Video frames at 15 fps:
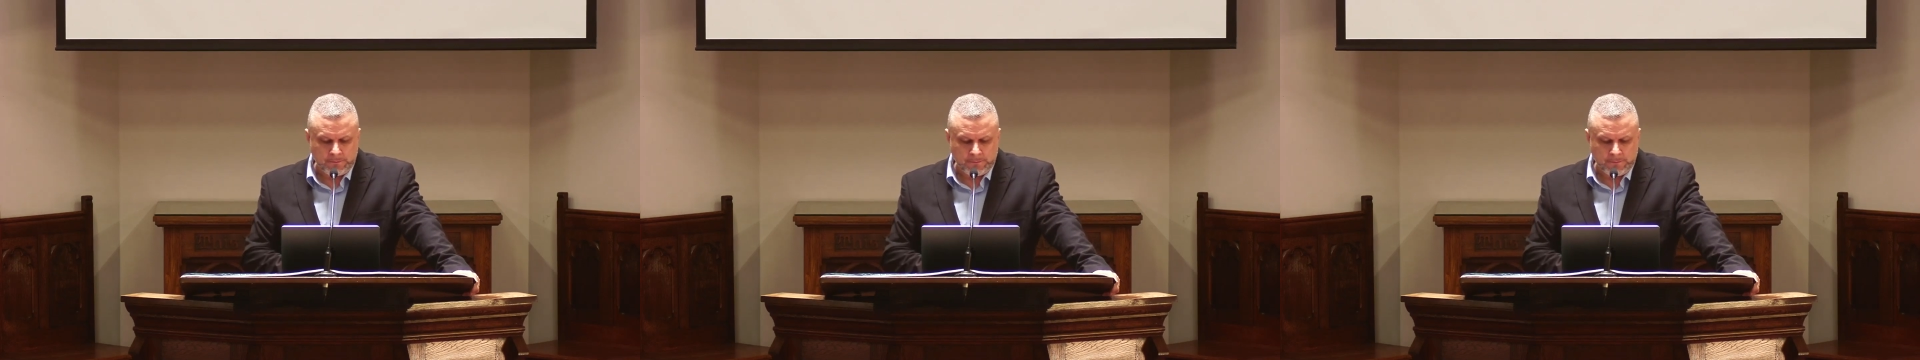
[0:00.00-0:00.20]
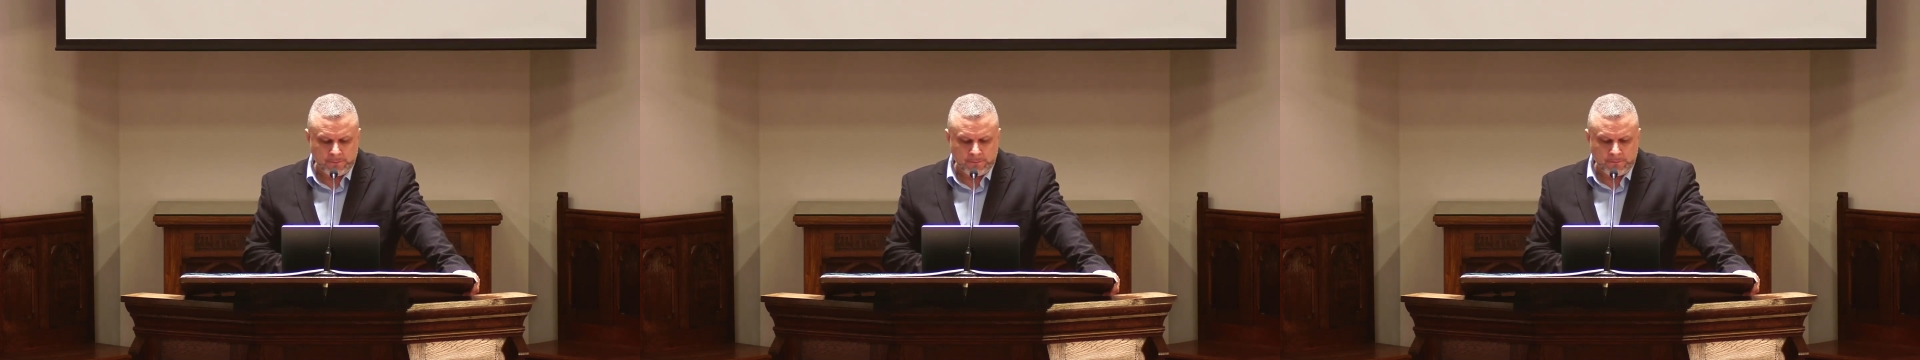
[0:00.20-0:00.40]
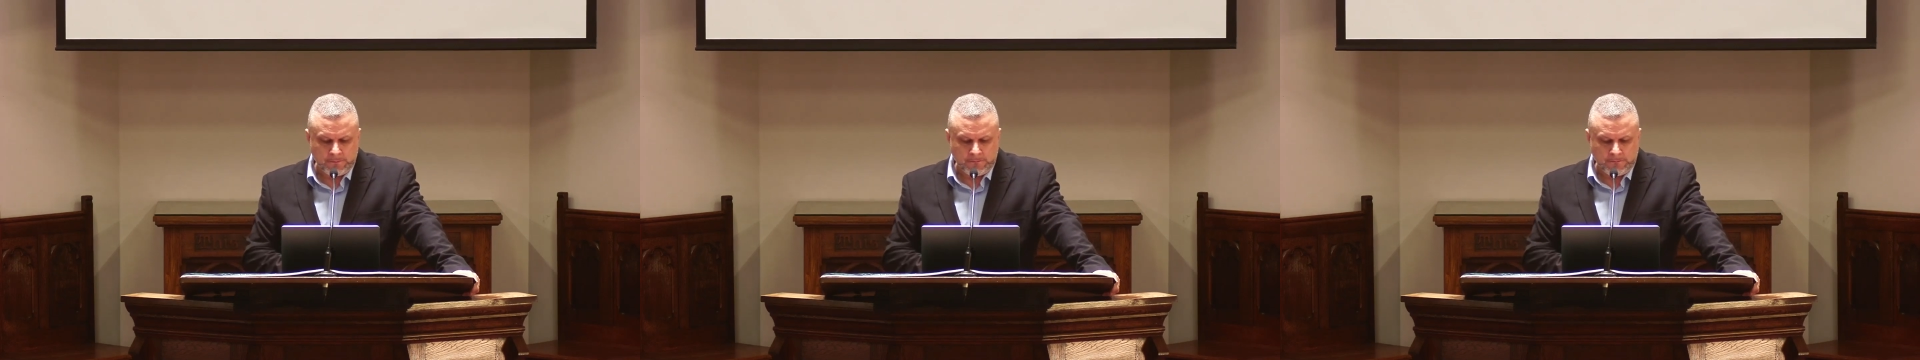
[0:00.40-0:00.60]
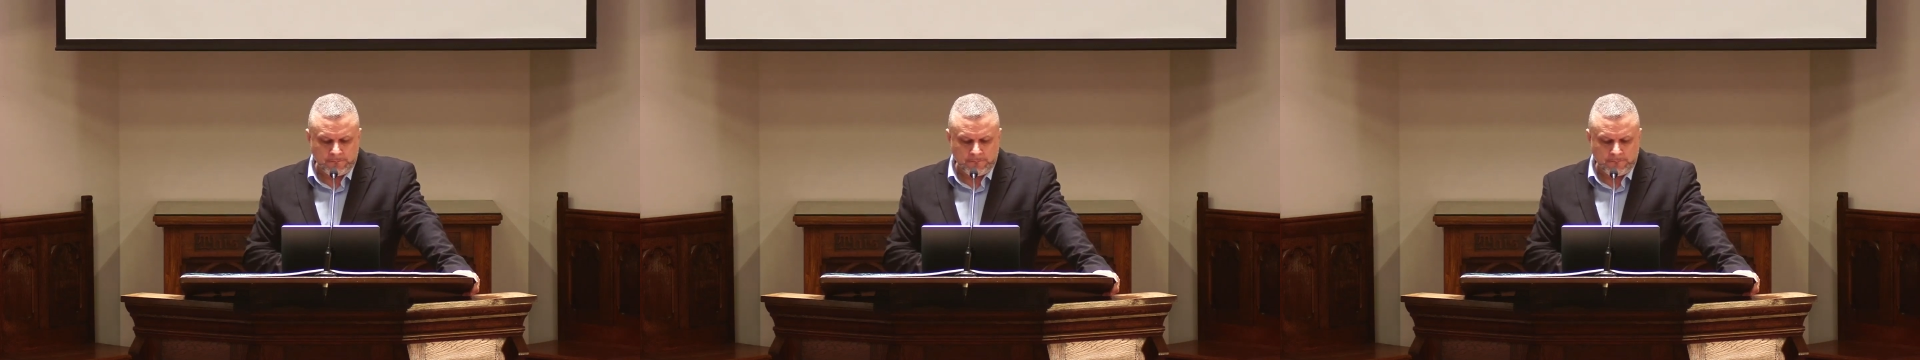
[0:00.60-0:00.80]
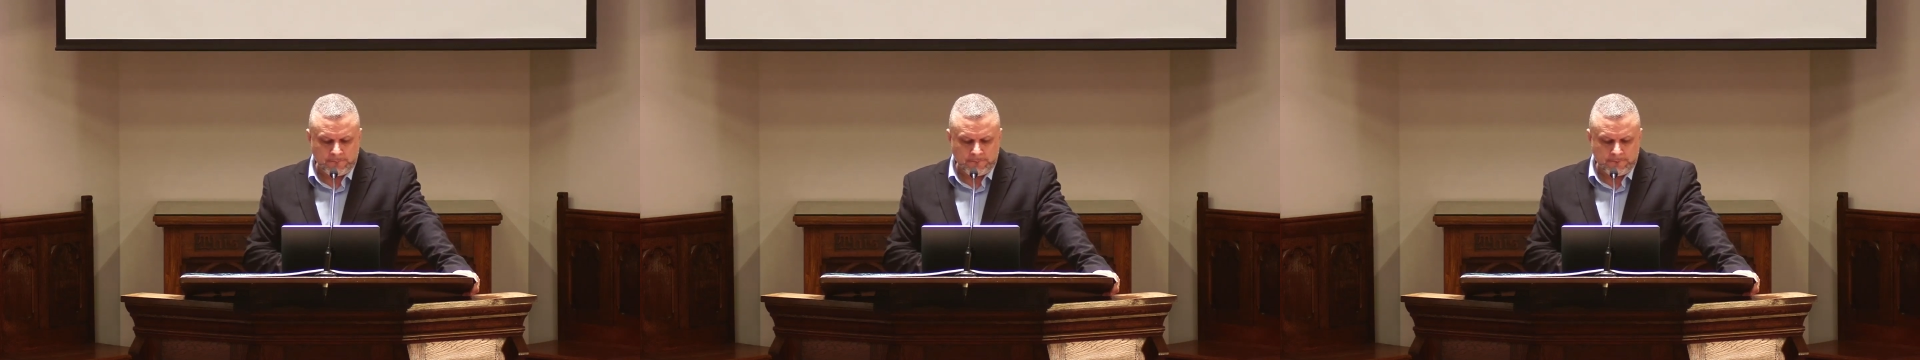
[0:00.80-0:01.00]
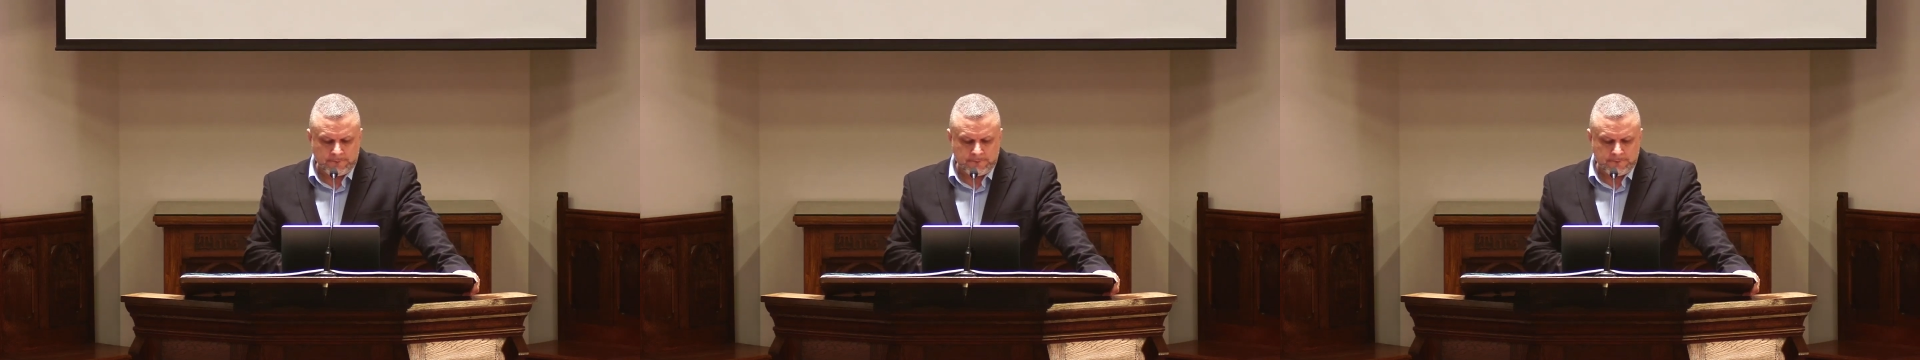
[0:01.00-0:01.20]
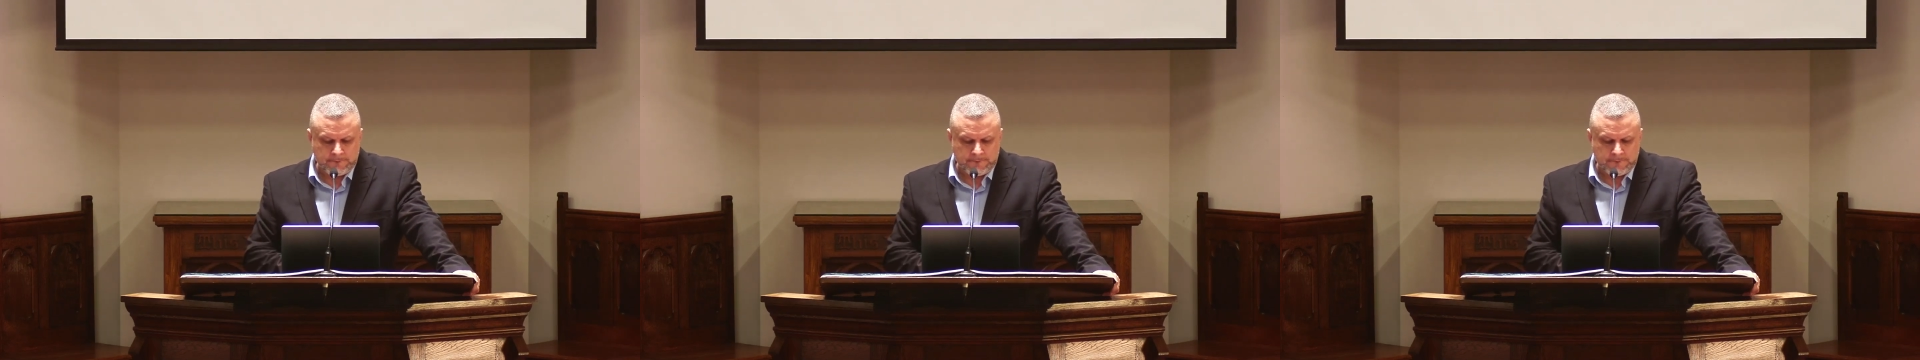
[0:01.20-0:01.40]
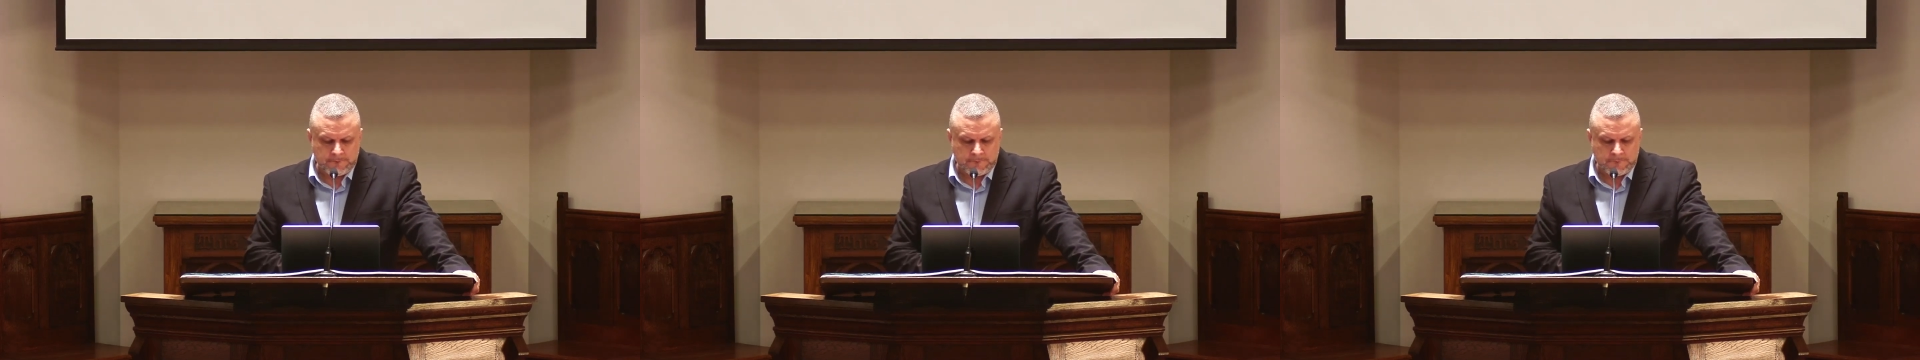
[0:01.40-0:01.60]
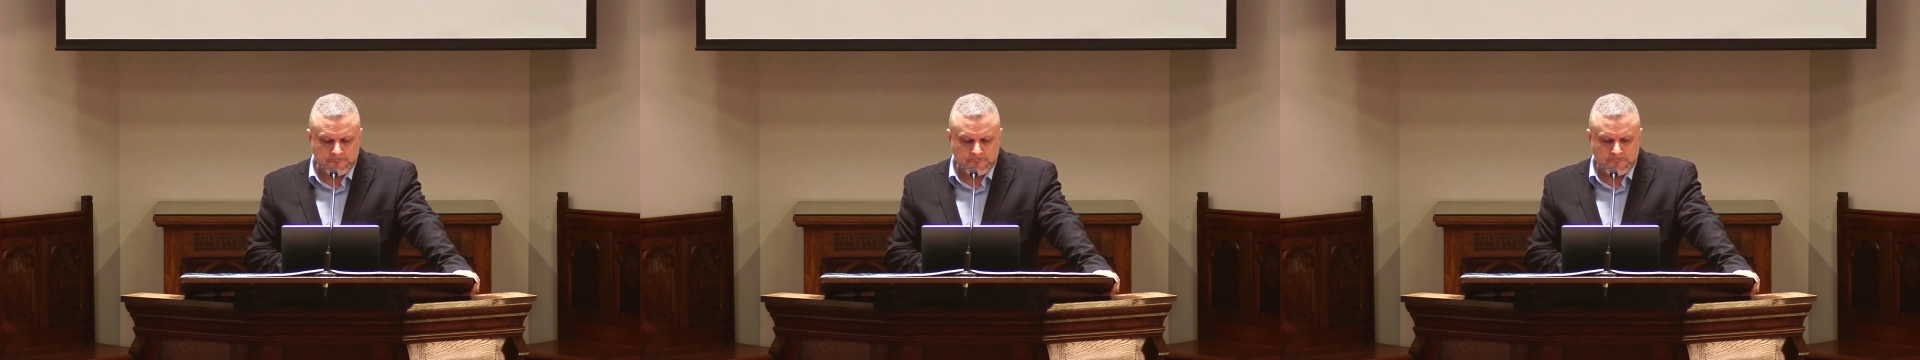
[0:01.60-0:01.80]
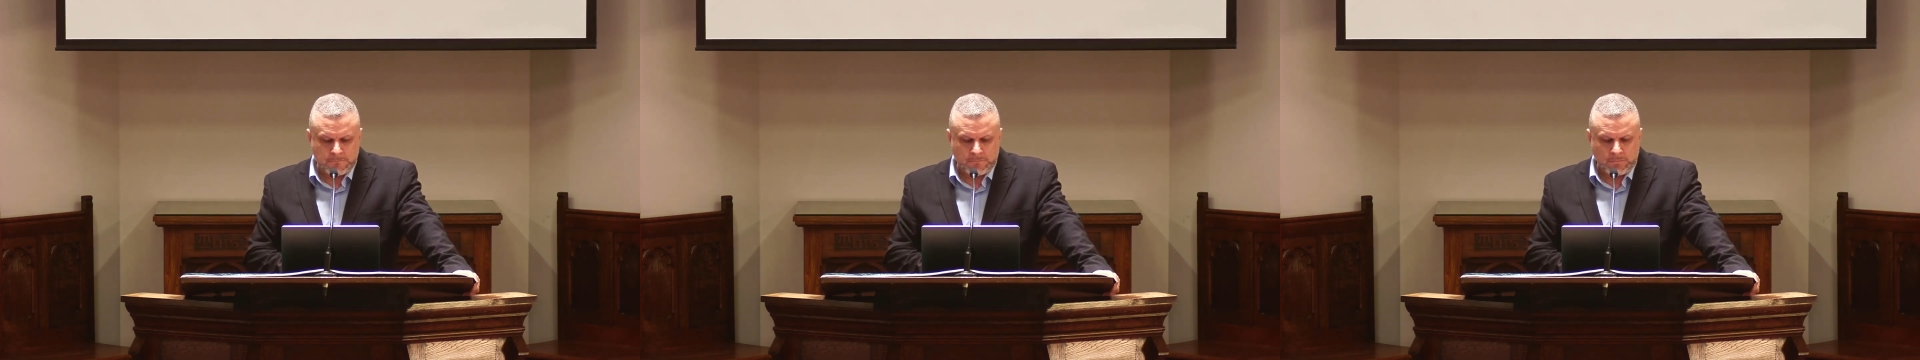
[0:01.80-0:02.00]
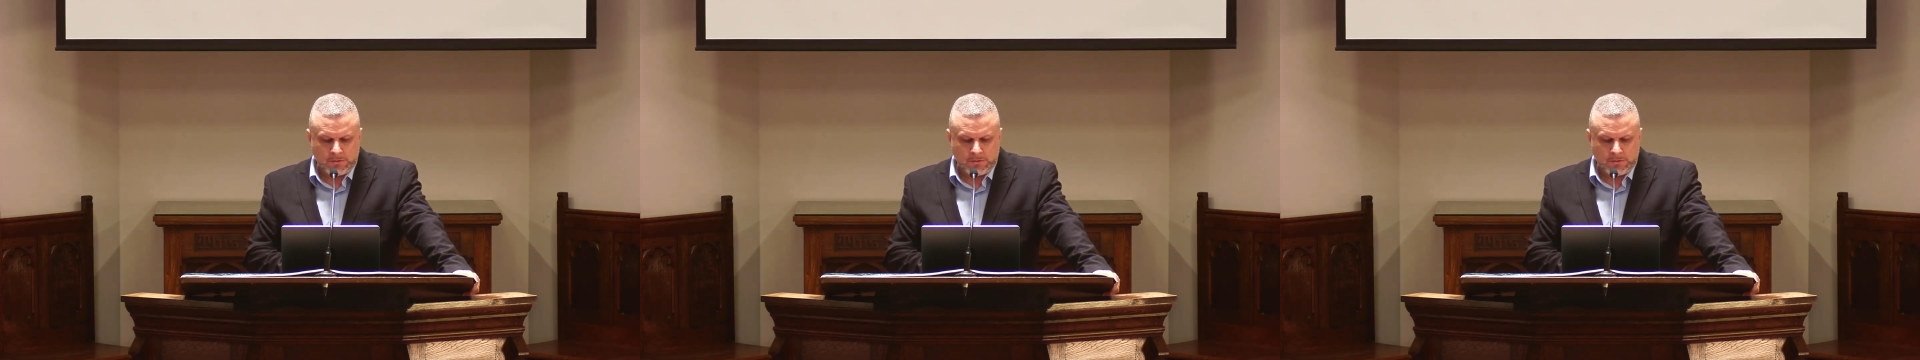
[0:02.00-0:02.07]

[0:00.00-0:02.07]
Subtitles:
[no speech]